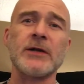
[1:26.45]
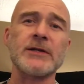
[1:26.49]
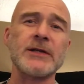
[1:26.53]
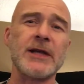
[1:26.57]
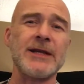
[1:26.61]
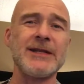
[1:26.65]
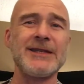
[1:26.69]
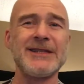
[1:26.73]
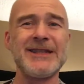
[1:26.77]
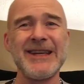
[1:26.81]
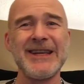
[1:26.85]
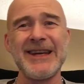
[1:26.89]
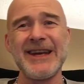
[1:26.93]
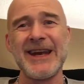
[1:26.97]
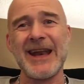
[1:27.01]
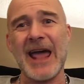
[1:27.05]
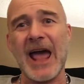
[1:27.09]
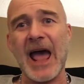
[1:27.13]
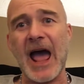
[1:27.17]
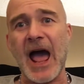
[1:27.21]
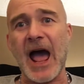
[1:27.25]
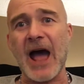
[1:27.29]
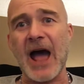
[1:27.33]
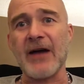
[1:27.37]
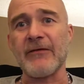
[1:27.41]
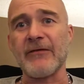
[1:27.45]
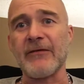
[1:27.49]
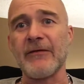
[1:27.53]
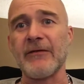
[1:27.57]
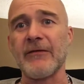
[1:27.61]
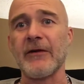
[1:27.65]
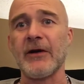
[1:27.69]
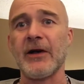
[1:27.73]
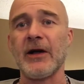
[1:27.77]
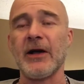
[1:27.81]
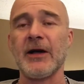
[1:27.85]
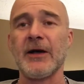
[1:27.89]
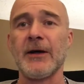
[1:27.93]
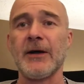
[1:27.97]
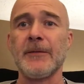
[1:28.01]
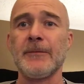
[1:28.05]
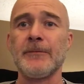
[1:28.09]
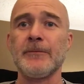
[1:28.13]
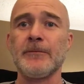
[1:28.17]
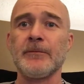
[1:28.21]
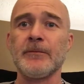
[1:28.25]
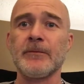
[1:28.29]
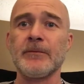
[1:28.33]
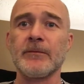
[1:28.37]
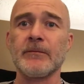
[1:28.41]
I didn't have
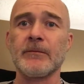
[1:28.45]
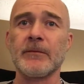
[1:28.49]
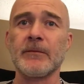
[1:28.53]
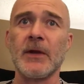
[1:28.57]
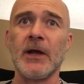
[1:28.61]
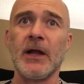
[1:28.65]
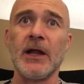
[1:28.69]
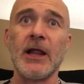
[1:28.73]
a